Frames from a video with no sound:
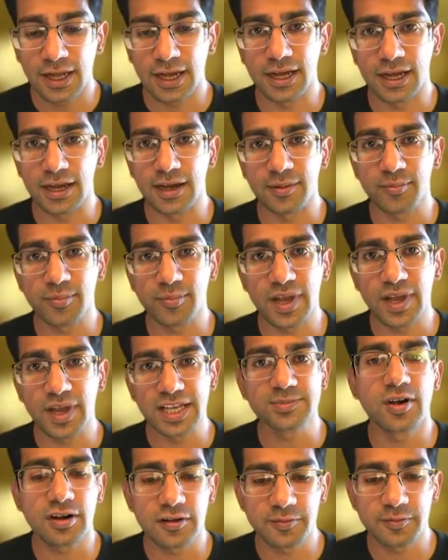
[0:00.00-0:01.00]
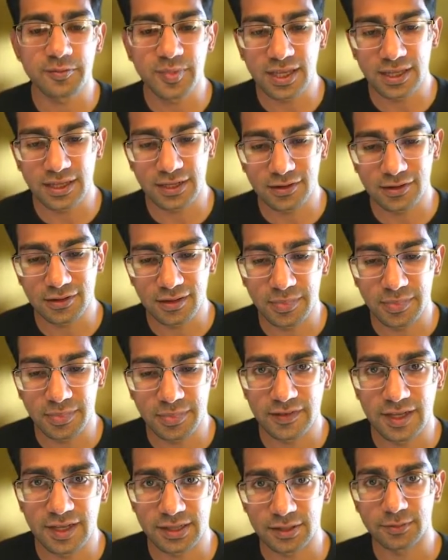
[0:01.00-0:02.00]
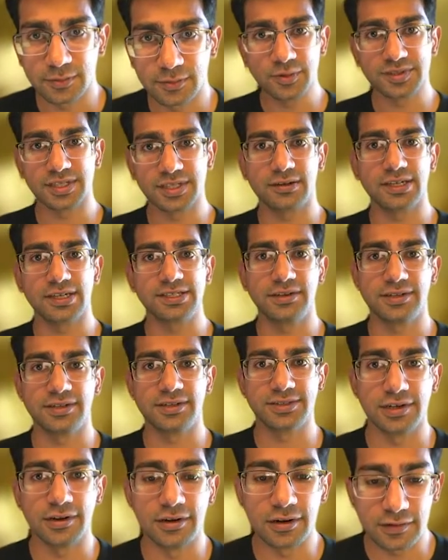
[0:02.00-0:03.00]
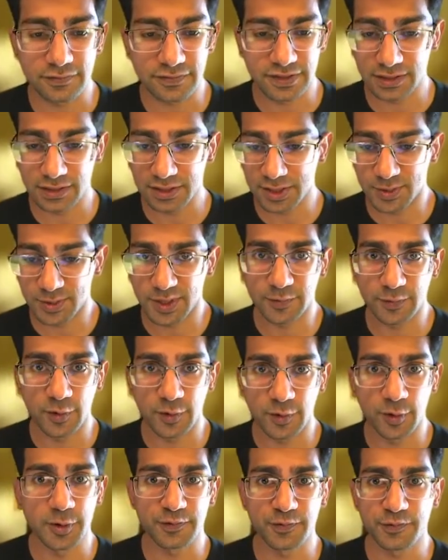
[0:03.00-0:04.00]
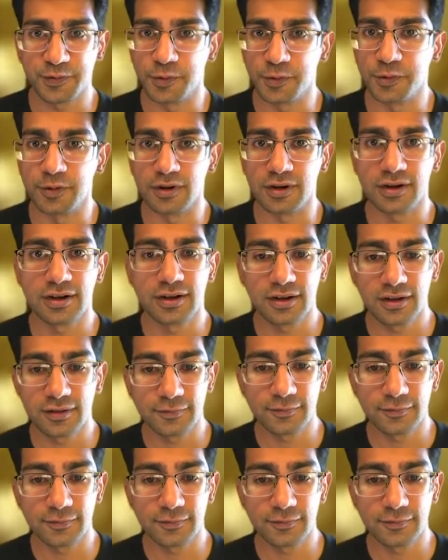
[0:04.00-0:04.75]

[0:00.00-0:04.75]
As part of being an global event, the rules and criteria are fairly straightforward for